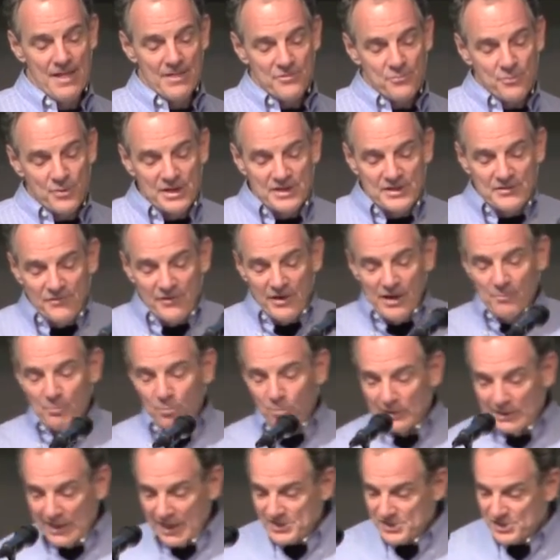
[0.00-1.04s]
Three,
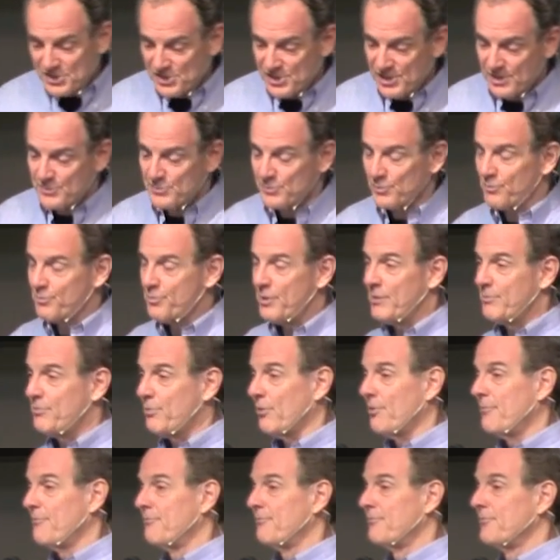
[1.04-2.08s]
develop relationships with
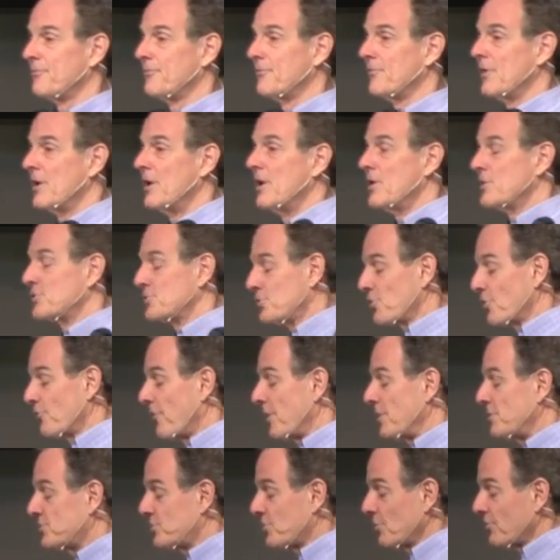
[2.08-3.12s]
people.
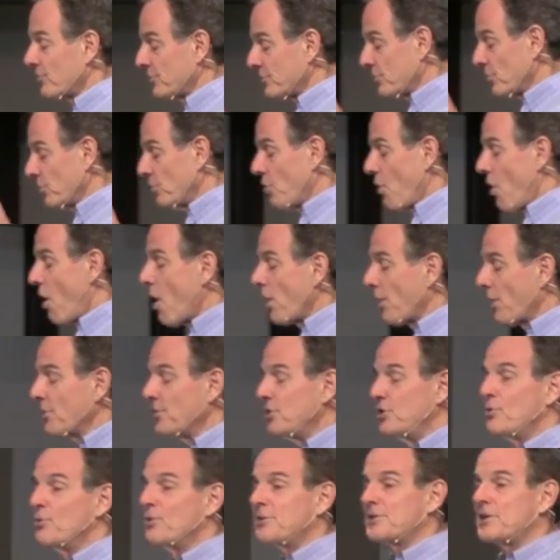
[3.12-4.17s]
Surveys show that the longer
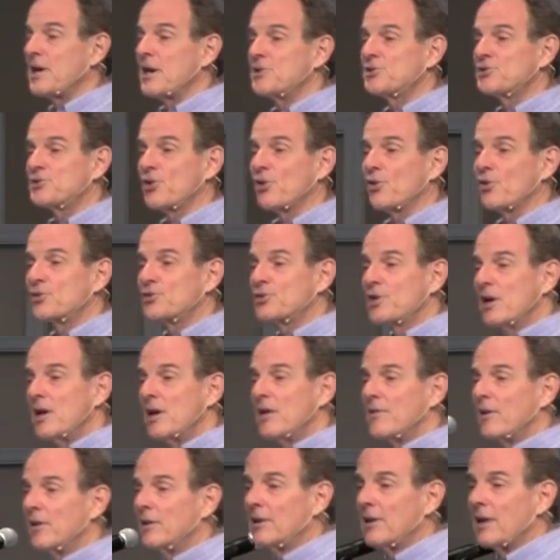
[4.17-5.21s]
you attend church,
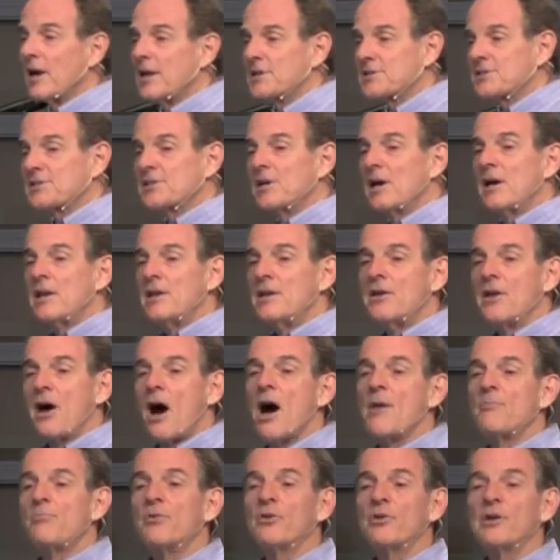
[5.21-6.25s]
the less
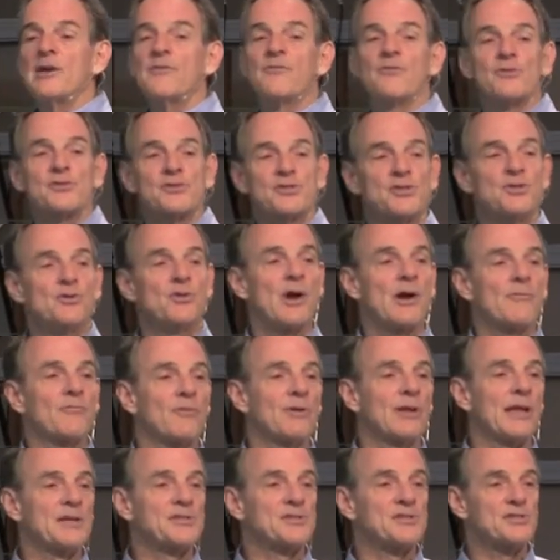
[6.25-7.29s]
non believers you have
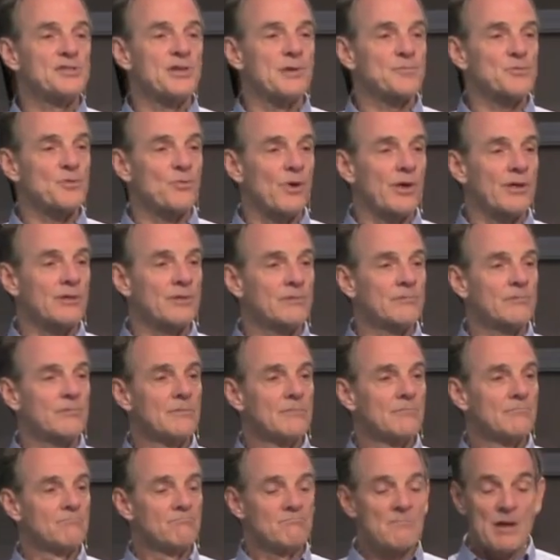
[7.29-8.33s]
relationships with.
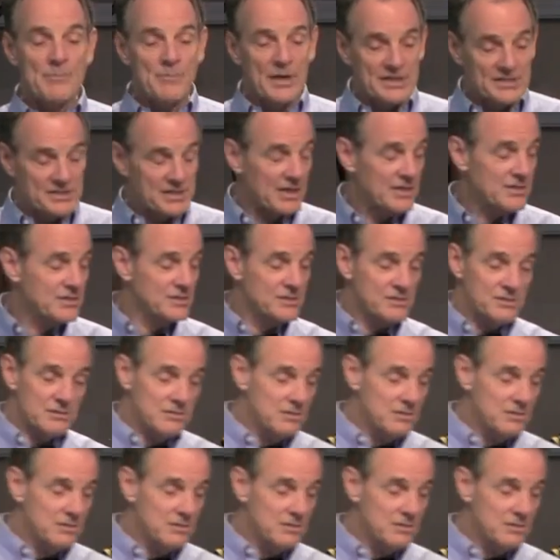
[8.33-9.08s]
That makes sense.